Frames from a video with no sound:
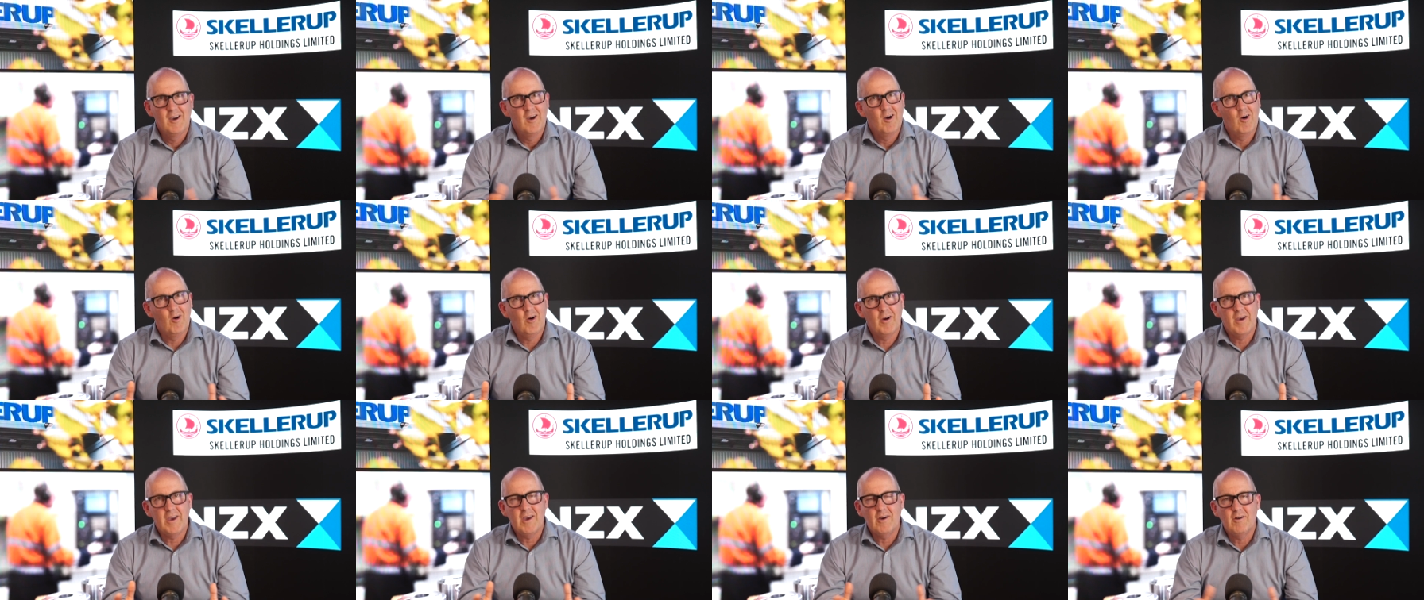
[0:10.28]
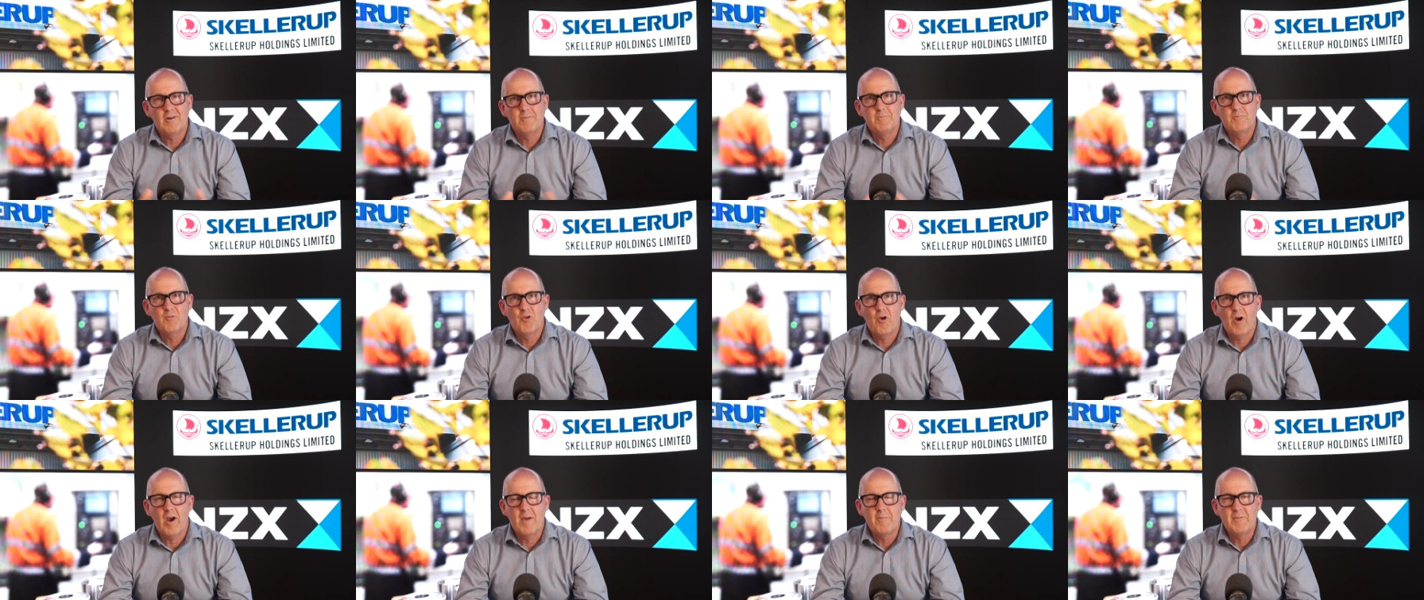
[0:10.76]
Hi, I'm
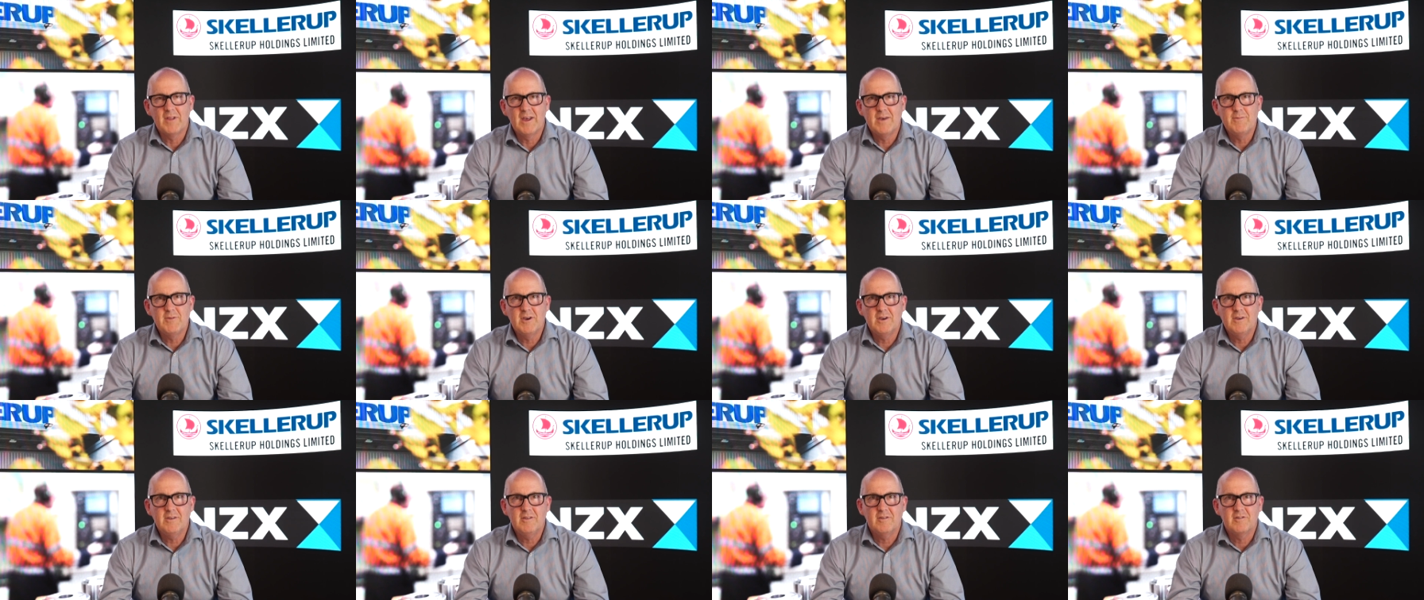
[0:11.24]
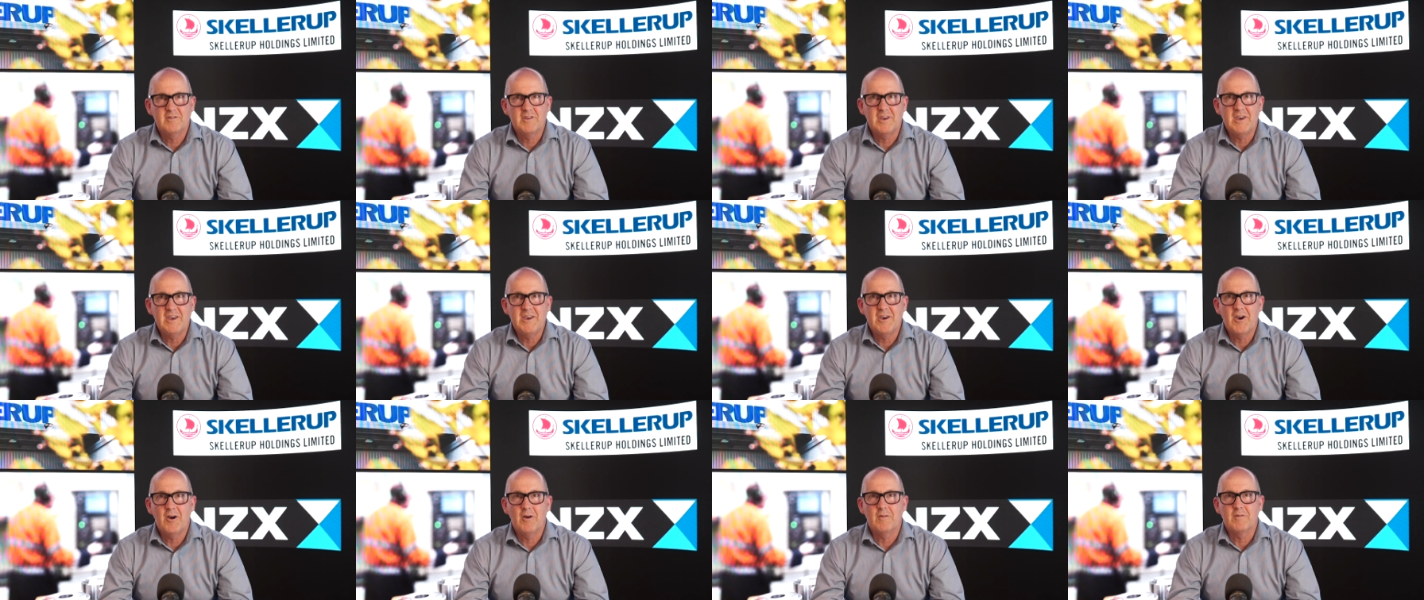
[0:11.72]
Graham Leeming,
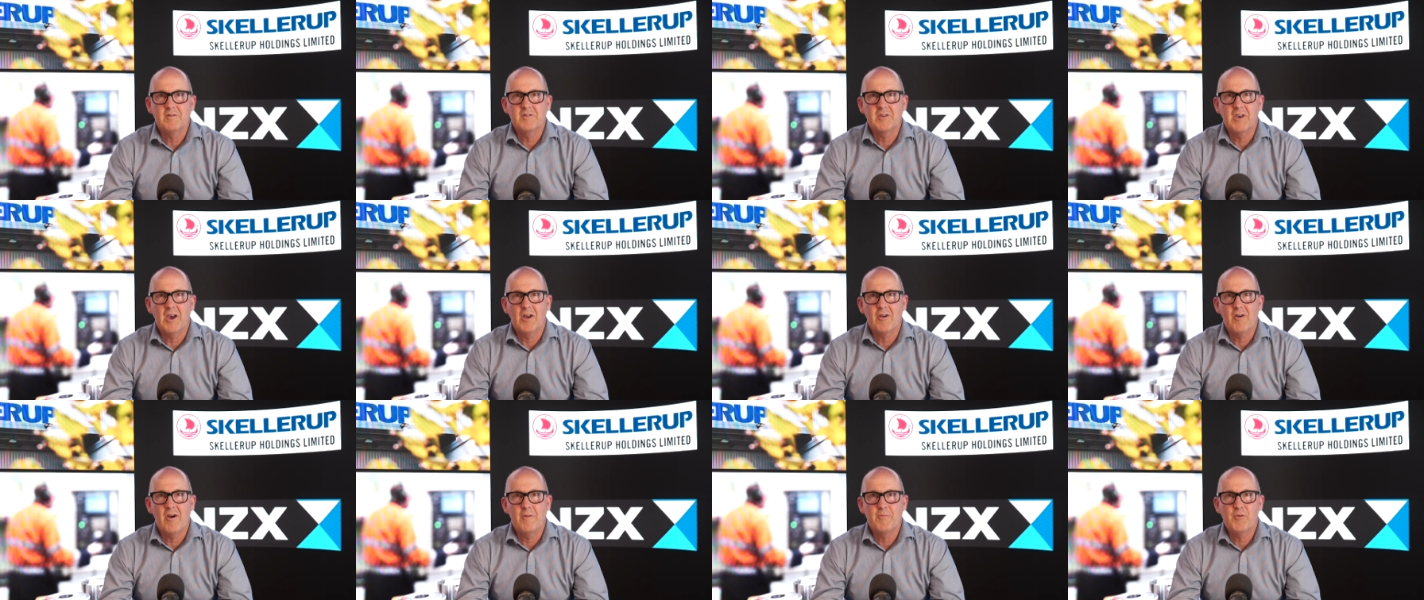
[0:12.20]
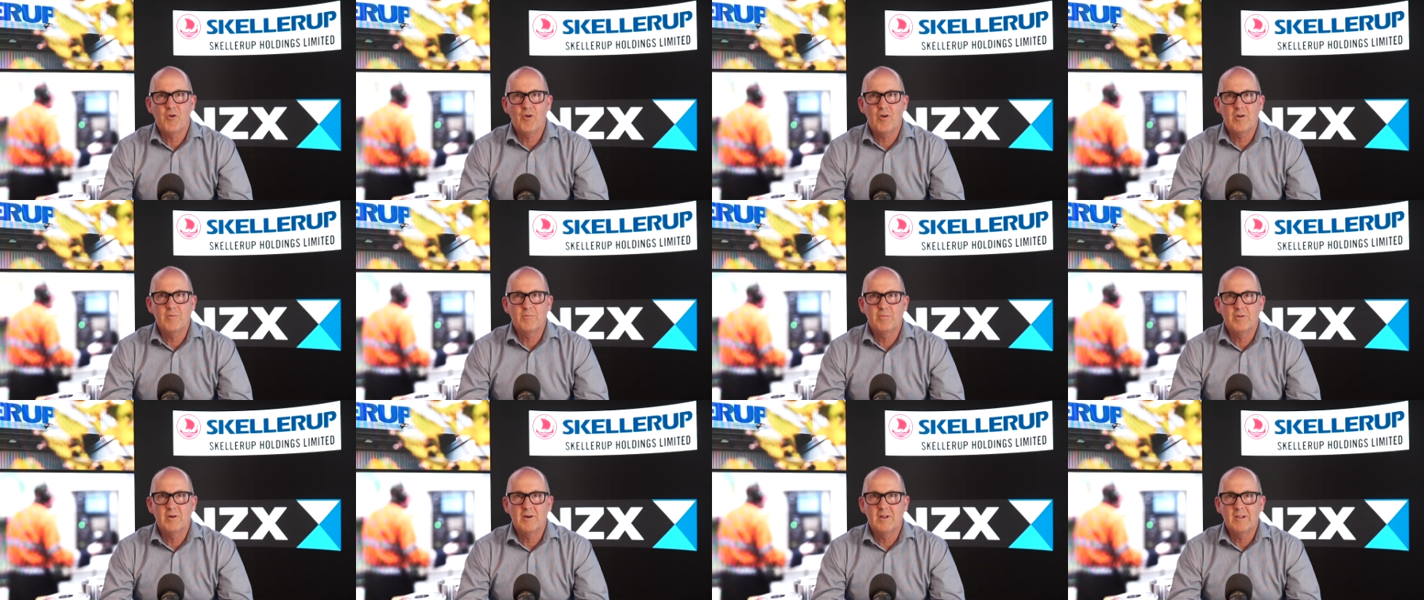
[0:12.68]
CEO of Skellerup
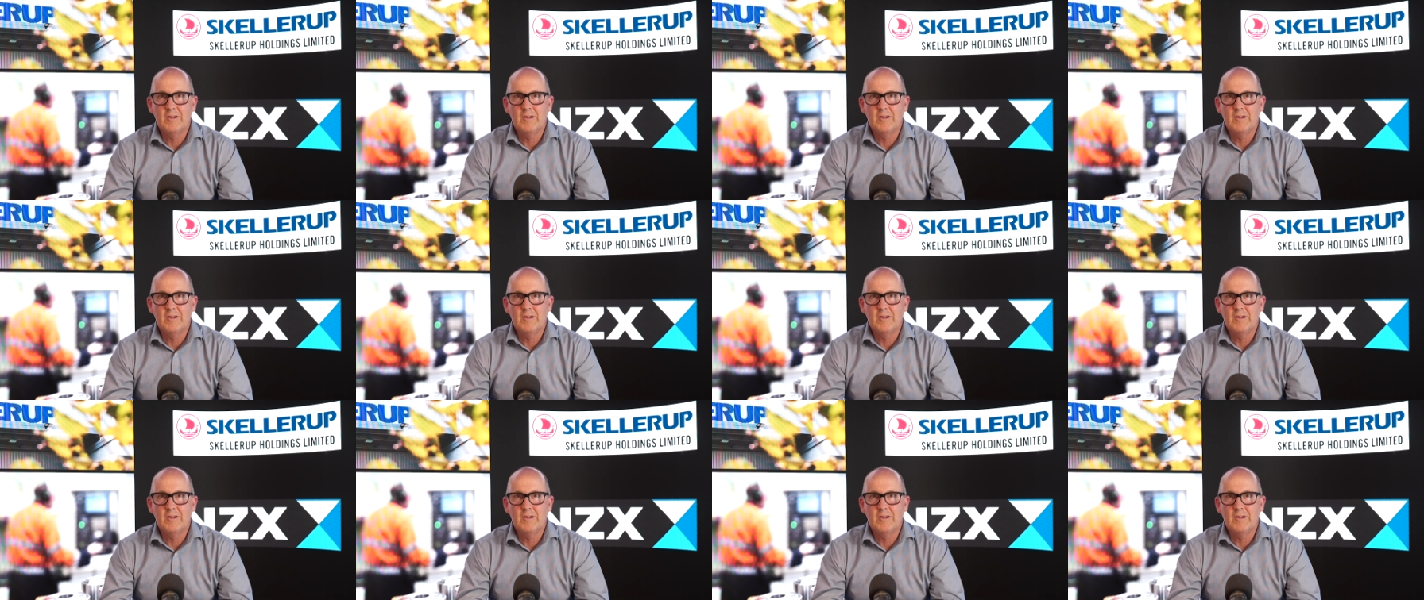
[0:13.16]
Group.